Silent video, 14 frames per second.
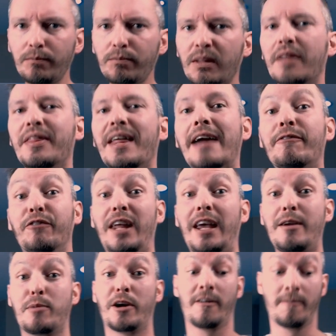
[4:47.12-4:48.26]
That
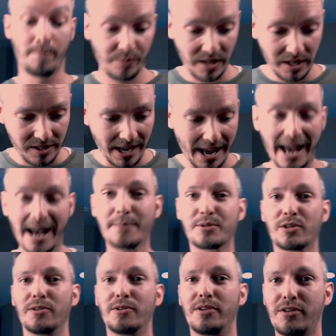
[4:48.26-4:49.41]
flavor is
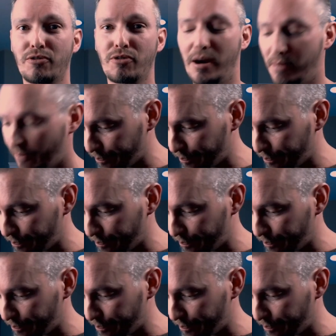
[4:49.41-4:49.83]
absolutely incredible.